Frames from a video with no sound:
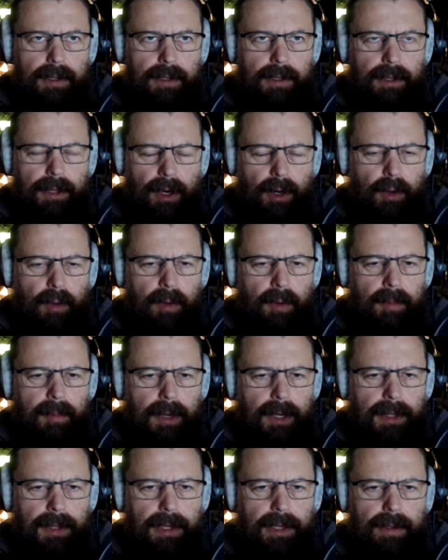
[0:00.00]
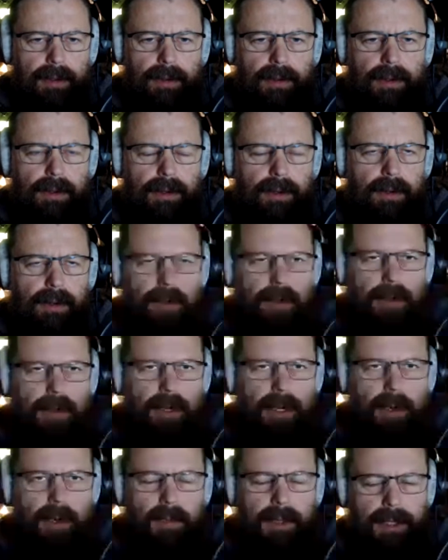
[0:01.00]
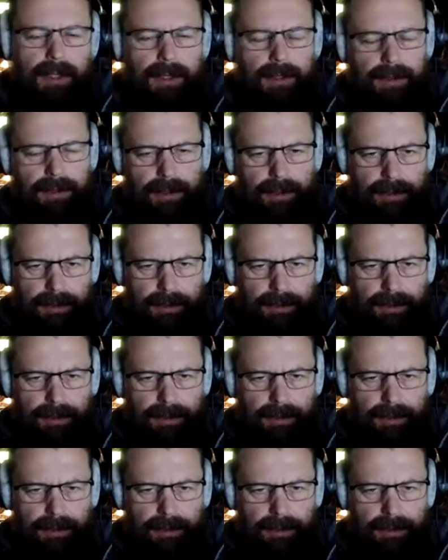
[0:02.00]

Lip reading: no money or $1 million?